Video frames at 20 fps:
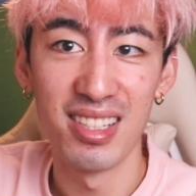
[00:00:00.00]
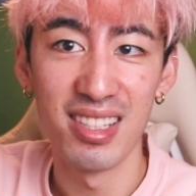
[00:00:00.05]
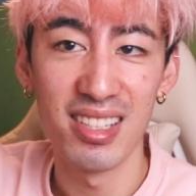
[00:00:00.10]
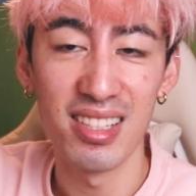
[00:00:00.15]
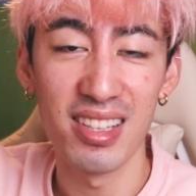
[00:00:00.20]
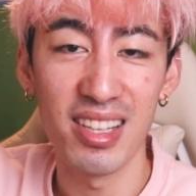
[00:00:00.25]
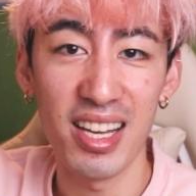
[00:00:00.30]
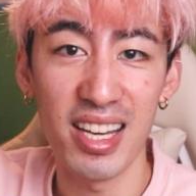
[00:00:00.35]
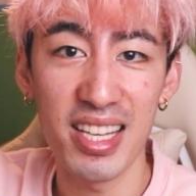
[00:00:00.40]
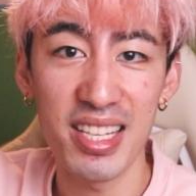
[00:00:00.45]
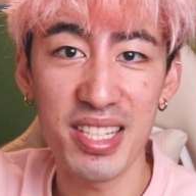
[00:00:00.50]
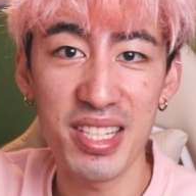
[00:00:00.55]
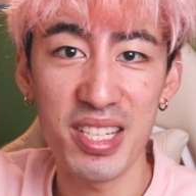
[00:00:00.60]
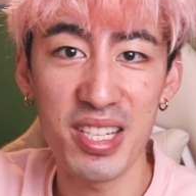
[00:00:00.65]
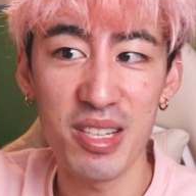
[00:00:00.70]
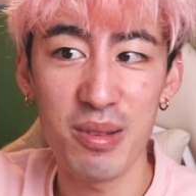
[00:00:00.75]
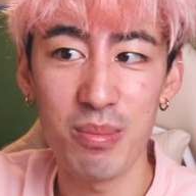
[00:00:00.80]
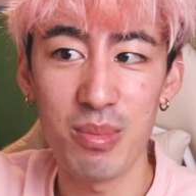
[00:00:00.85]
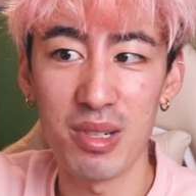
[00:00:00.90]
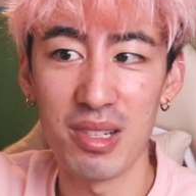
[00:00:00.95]

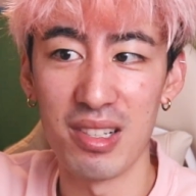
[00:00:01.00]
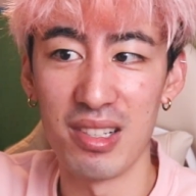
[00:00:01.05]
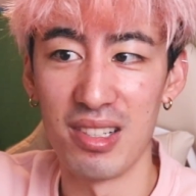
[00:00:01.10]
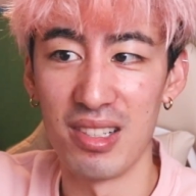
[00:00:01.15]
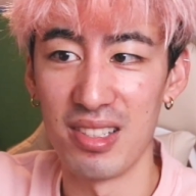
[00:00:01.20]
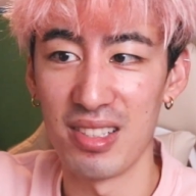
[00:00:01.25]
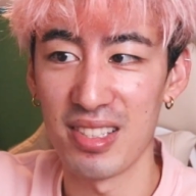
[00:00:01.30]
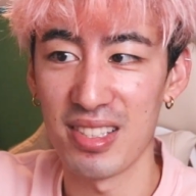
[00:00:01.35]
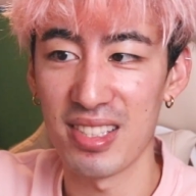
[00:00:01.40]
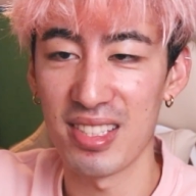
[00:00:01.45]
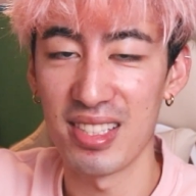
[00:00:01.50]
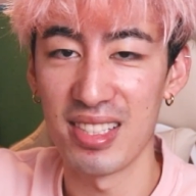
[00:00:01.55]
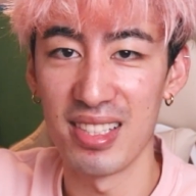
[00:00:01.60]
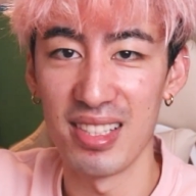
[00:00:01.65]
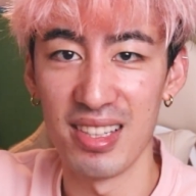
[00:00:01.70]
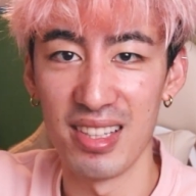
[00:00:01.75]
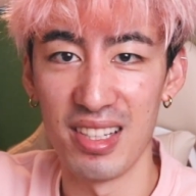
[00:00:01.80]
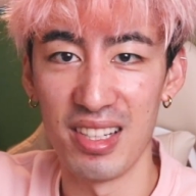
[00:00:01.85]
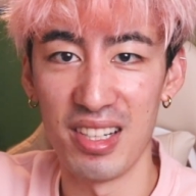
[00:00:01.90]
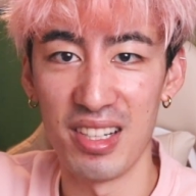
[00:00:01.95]
Lychee Pearls.
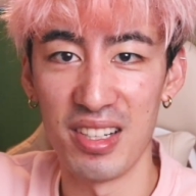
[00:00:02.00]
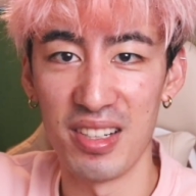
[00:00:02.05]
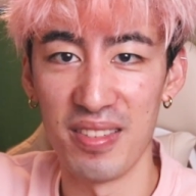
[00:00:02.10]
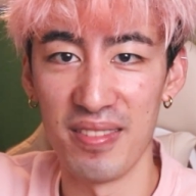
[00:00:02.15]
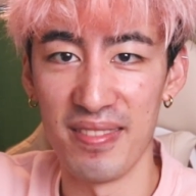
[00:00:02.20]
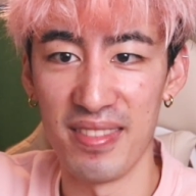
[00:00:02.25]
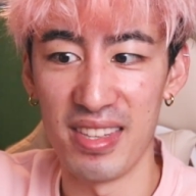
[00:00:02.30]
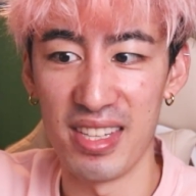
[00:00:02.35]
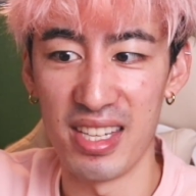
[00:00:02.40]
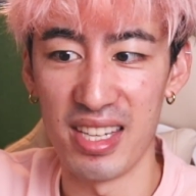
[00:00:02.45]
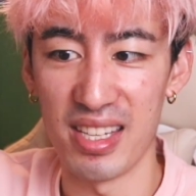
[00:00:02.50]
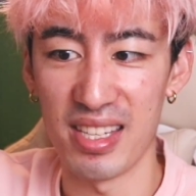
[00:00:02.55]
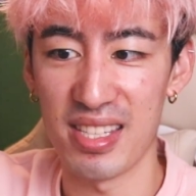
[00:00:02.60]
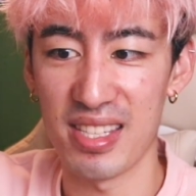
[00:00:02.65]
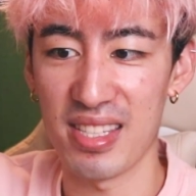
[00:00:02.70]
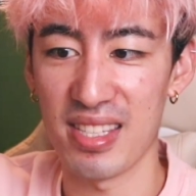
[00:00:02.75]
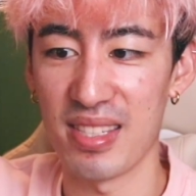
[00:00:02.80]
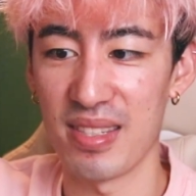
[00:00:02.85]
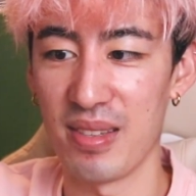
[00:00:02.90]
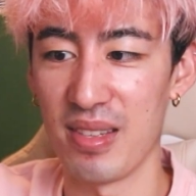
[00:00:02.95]
Love
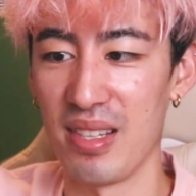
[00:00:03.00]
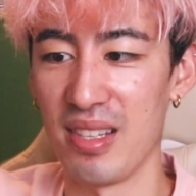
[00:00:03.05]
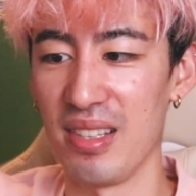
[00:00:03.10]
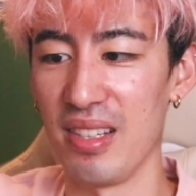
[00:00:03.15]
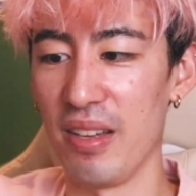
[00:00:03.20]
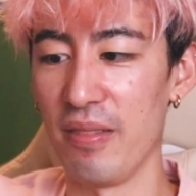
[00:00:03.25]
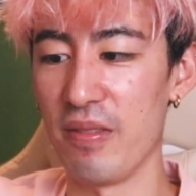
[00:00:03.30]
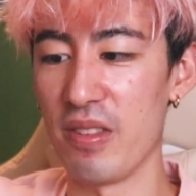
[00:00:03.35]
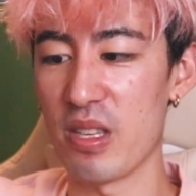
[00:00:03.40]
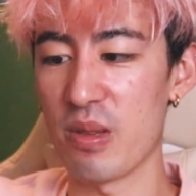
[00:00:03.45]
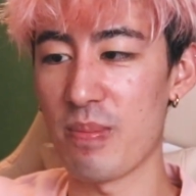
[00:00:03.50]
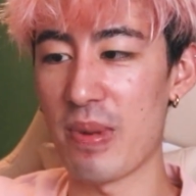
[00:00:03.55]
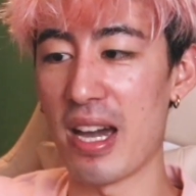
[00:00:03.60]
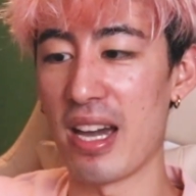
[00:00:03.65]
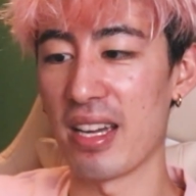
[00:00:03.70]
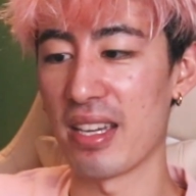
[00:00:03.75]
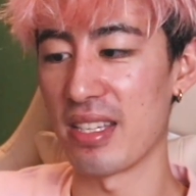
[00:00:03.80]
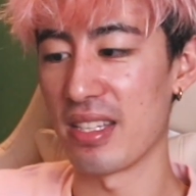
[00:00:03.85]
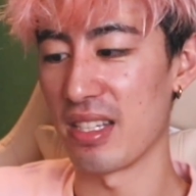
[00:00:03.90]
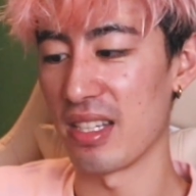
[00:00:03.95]
this. Love this
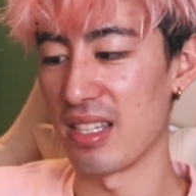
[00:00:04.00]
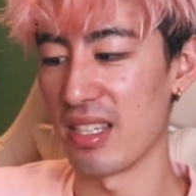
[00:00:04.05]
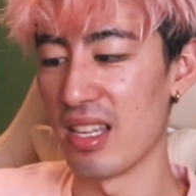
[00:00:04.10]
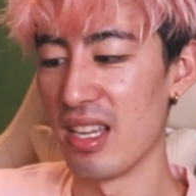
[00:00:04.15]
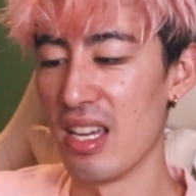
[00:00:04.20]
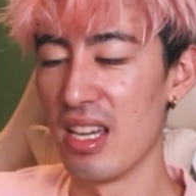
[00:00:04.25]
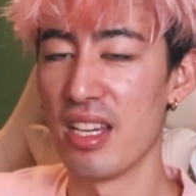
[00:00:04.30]
packaging.